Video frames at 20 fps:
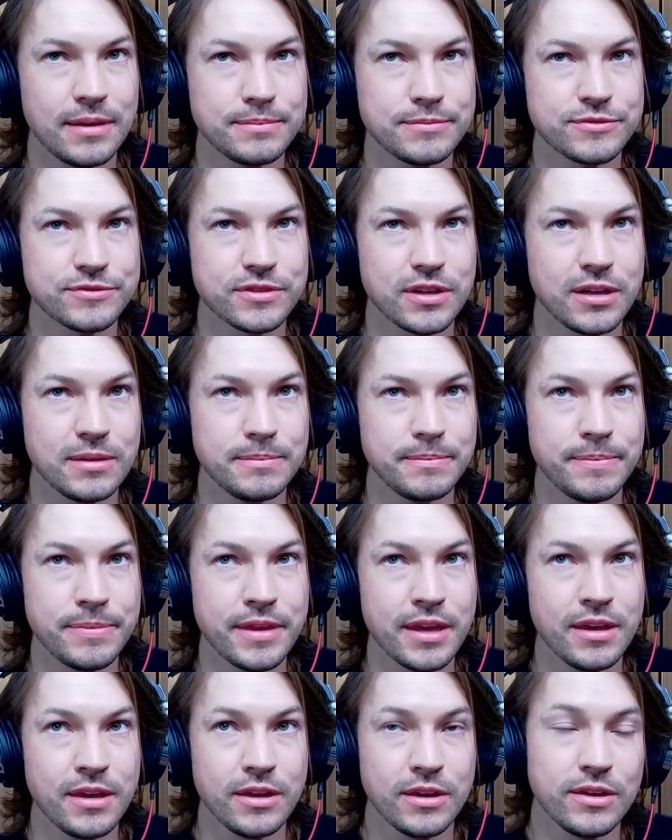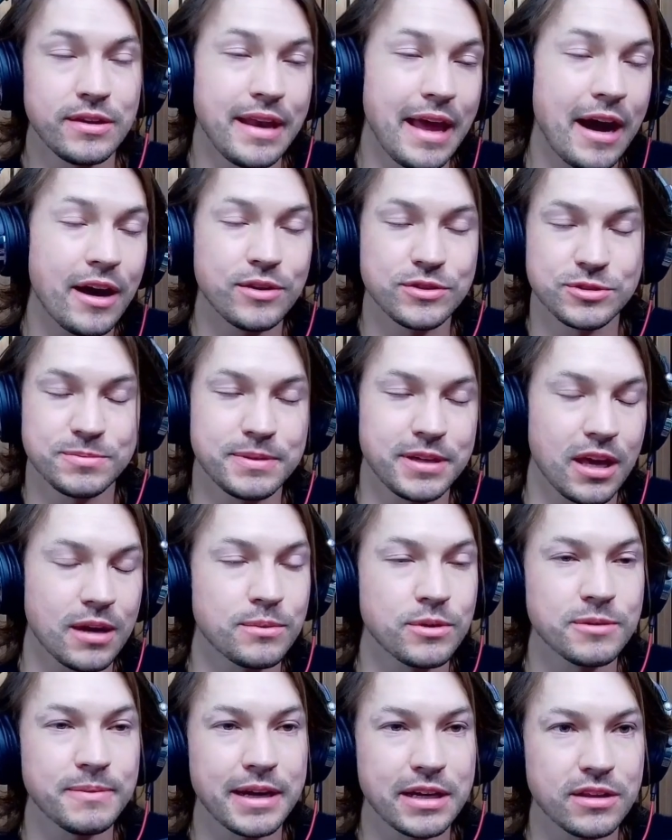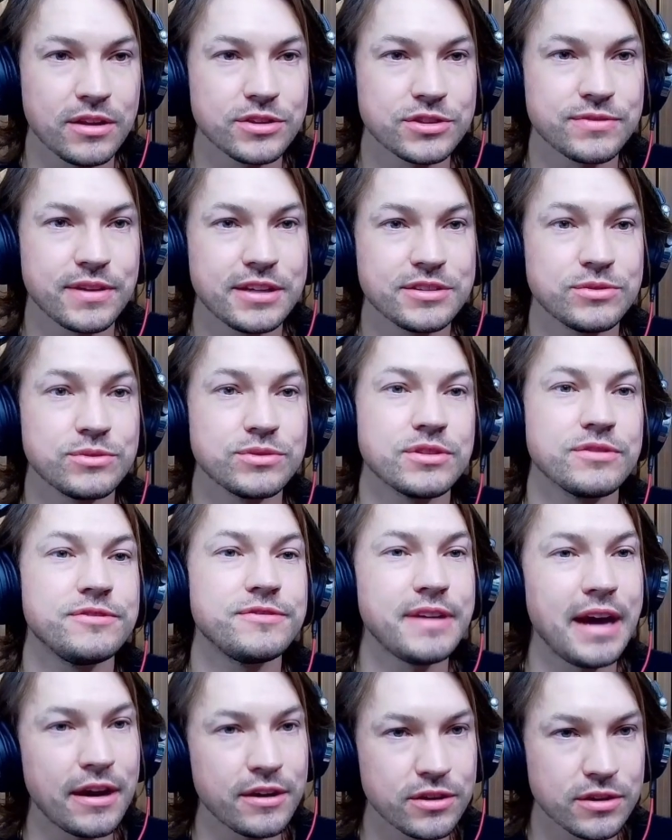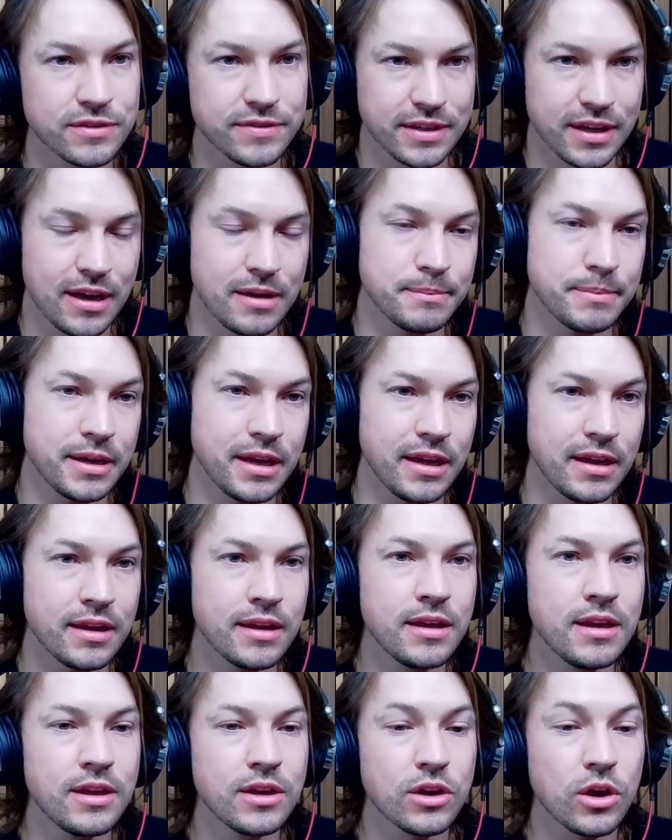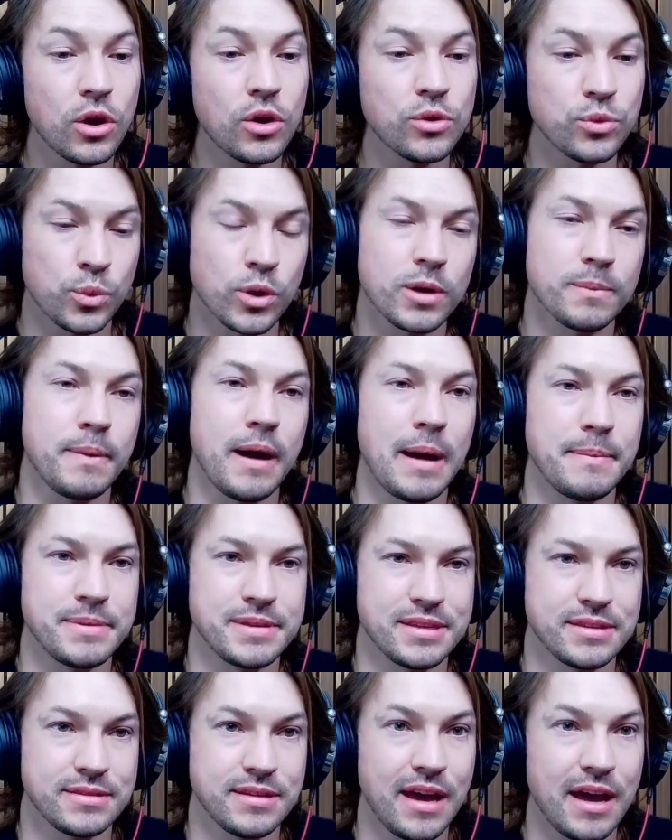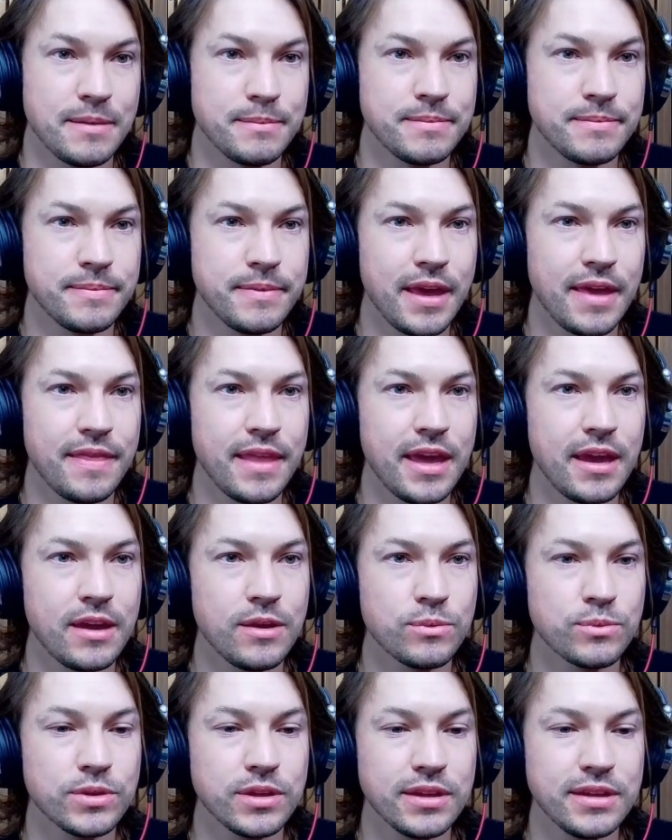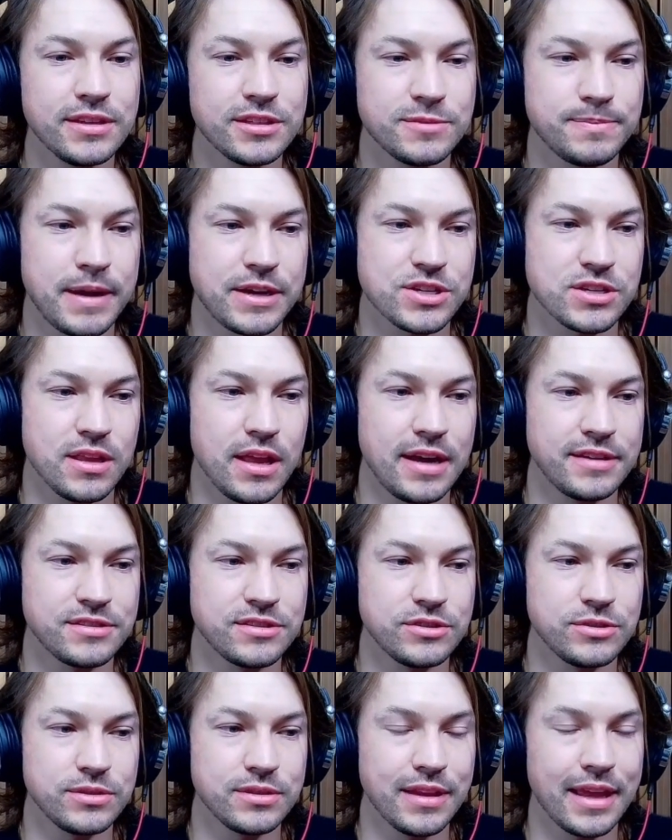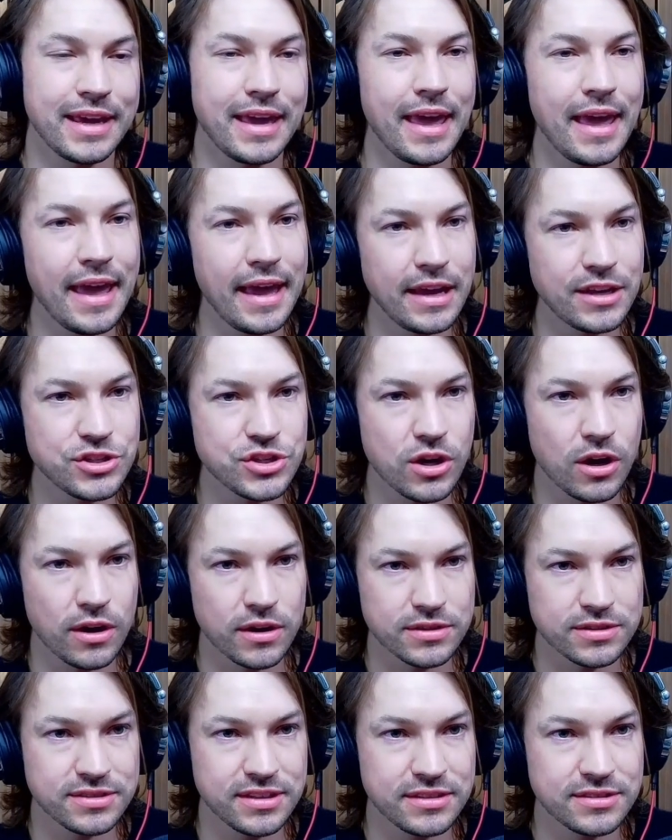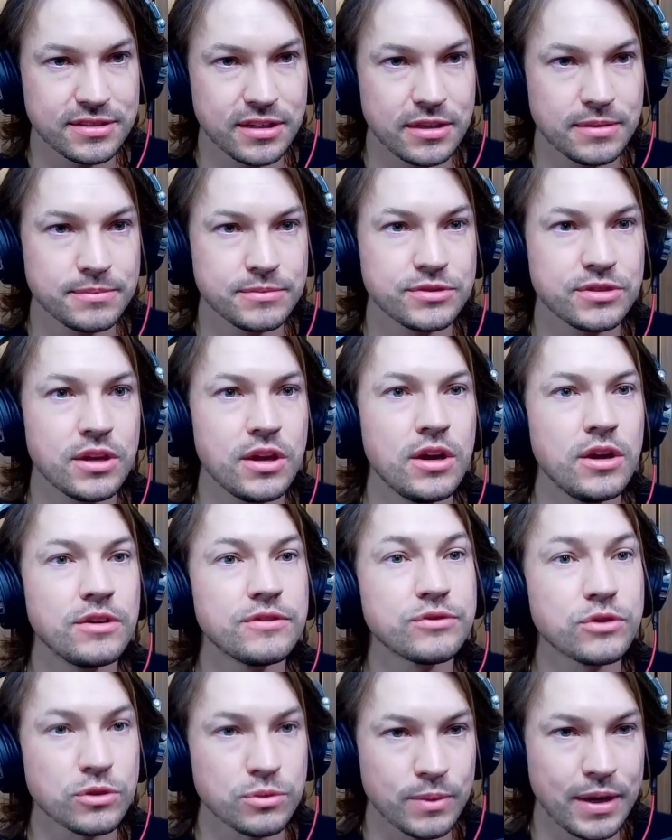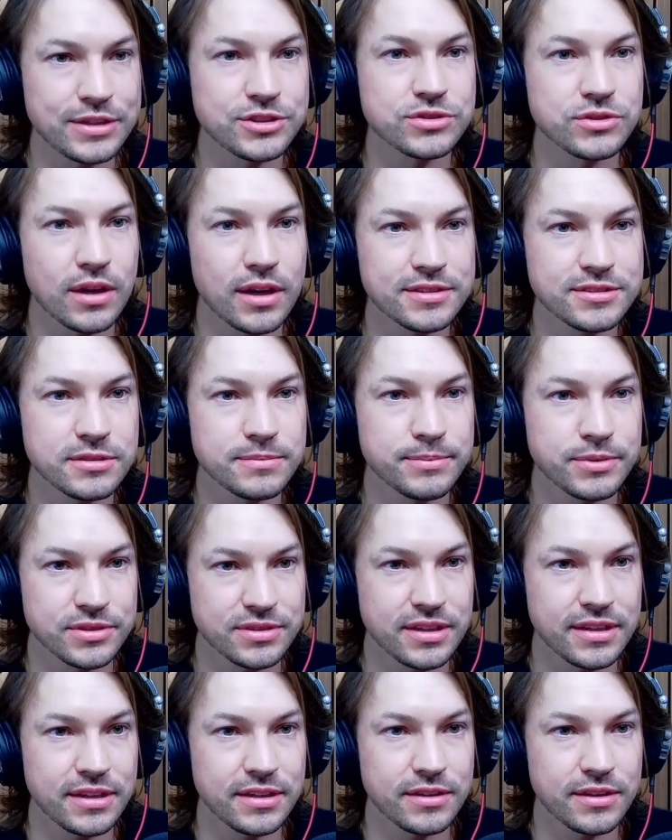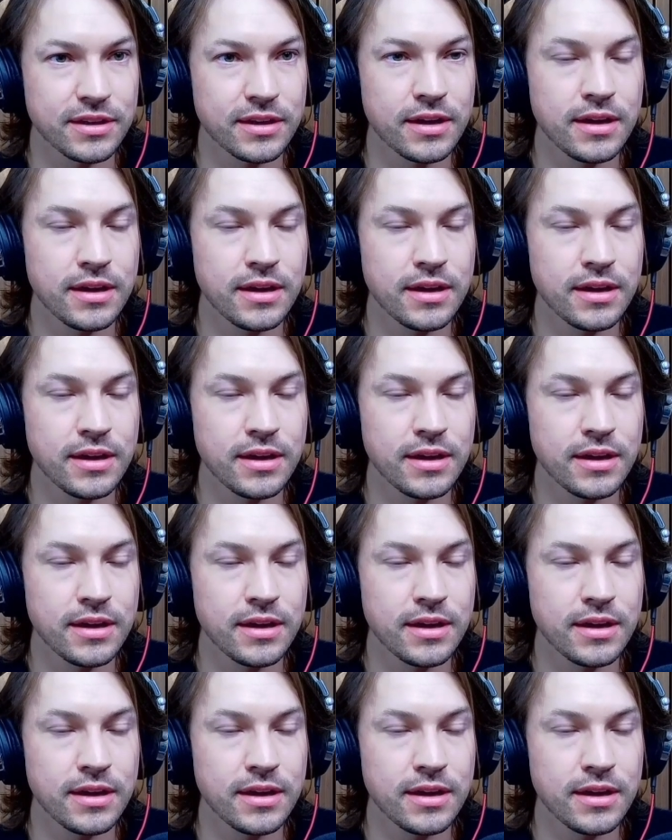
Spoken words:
from now who's become one of my close friends, who's a founder of a company called WorkPop at the time. And they really specialize in doing like HR systems for restaurants in particular.